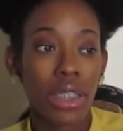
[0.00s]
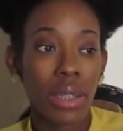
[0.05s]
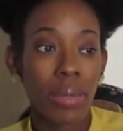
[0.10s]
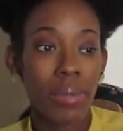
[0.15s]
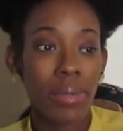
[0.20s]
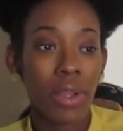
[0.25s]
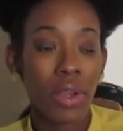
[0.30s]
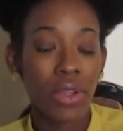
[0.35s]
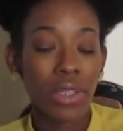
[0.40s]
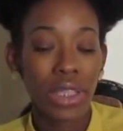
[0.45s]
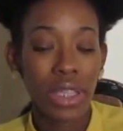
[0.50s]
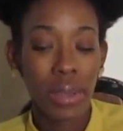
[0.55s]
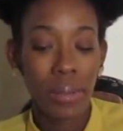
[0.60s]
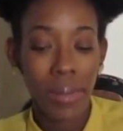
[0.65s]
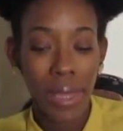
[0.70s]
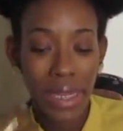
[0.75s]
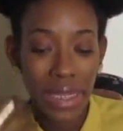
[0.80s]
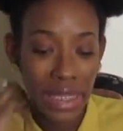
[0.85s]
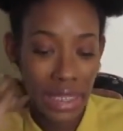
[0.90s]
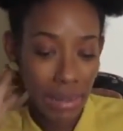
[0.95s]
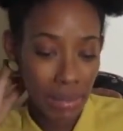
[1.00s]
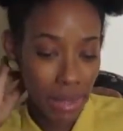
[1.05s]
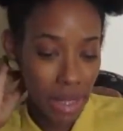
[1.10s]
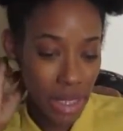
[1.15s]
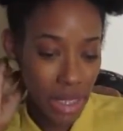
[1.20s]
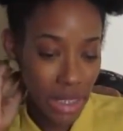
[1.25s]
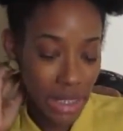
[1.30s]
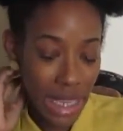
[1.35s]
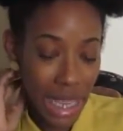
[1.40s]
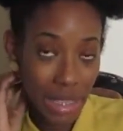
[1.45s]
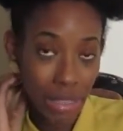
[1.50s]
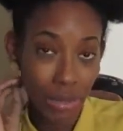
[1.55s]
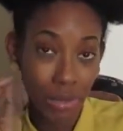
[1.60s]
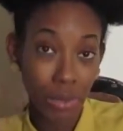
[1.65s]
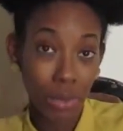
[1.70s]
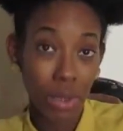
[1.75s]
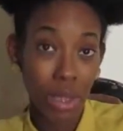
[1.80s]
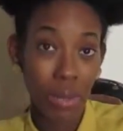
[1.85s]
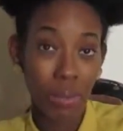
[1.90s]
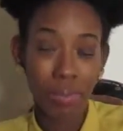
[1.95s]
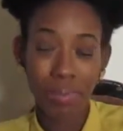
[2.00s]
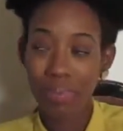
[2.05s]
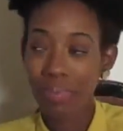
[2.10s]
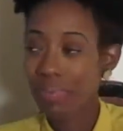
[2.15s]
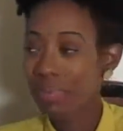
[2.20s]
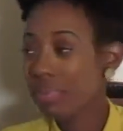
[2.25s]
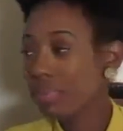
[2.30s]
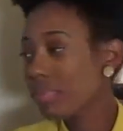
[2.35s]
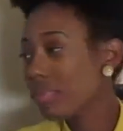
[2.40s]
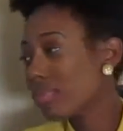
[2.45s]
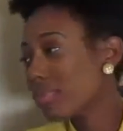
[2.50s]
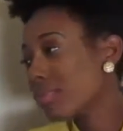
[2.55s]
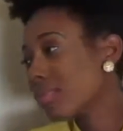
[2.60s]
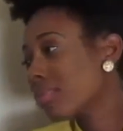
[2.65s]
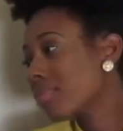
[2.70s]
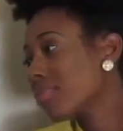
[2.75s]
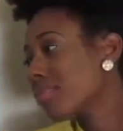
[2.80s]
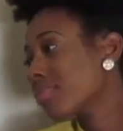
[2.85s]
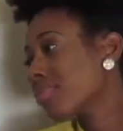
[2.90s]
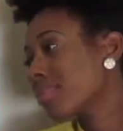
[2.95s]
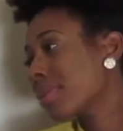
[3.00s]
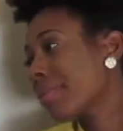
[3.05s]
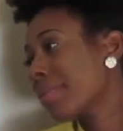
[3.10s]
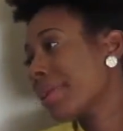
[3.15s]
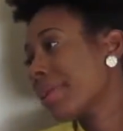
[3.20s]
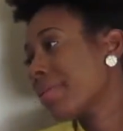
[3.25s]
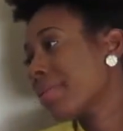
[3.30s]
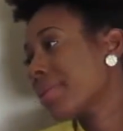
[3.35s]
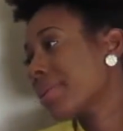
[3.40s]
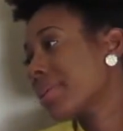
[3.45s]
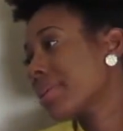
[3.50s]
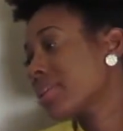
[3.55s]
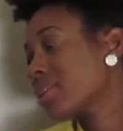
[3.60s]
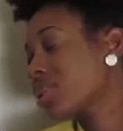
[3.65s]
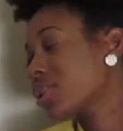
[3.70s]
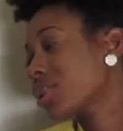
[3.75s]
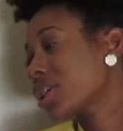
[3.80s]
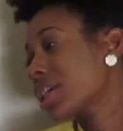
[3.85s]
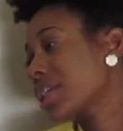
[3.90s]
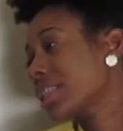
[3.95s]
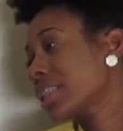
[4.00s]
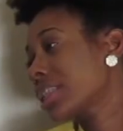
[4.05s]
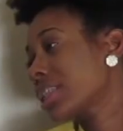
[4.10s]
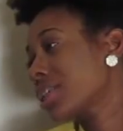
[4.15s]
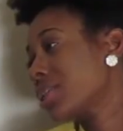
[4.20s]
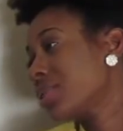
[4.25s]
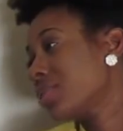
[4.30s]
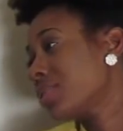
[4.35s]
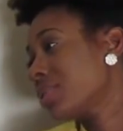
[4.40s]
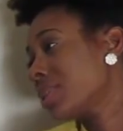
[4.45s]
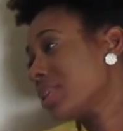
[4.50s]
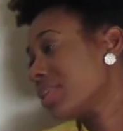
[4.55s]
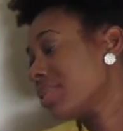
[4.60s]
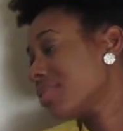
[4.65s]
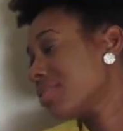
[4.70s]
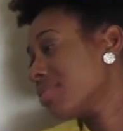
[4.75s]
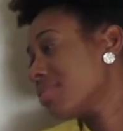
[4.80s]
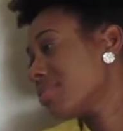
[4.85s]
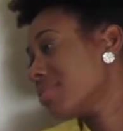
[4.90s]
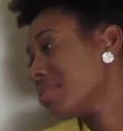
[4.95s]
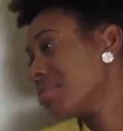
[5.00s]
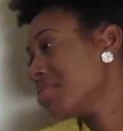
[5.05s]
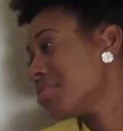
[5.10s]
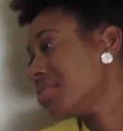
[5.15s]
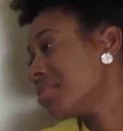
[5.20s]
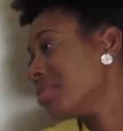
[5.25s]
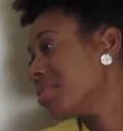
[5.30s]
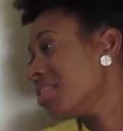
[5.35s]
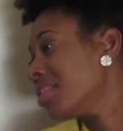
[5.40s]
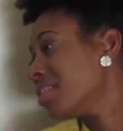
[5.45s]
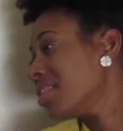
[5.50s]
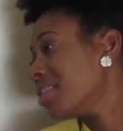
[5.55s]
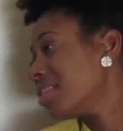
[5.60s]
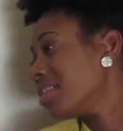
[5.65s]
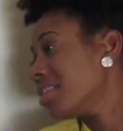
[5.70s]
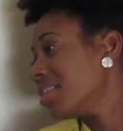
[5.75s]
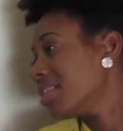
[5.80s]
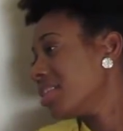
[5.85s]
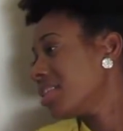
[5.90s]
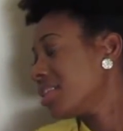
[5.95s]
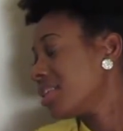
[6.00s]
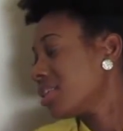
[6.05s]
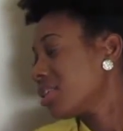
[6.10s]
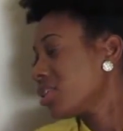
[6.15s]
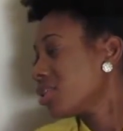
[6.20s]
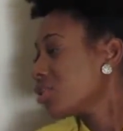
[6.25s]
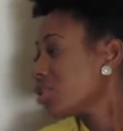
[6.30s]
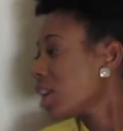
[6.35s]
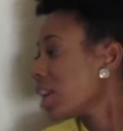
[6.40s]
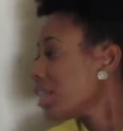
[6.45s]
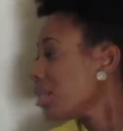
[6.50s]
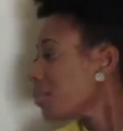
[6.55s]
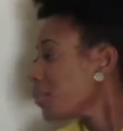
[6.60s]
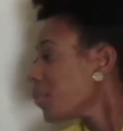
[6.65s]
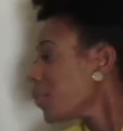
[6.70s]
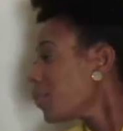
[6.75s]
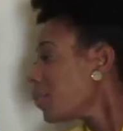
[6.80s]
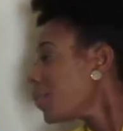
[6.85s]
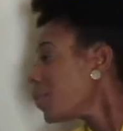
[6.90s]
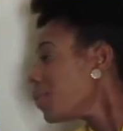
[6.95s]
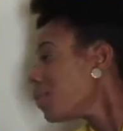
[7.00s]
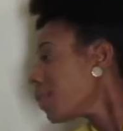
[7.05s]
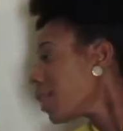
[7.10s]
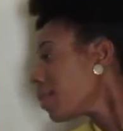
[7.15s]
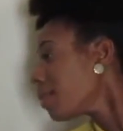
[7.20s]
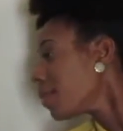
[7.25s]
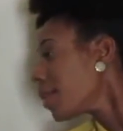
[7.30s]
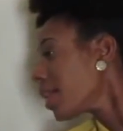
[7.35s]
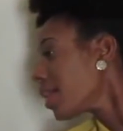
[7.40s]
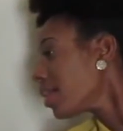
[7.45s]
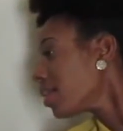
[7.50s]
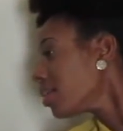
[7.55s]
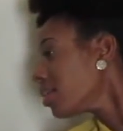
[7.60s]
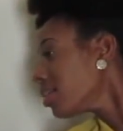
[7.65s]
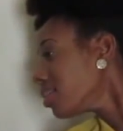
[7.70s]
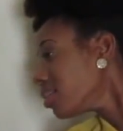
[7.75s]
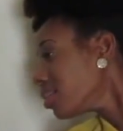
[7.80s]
nausea medicine because I threw up. My baby is trying to use it. You trying to poo poo, mama?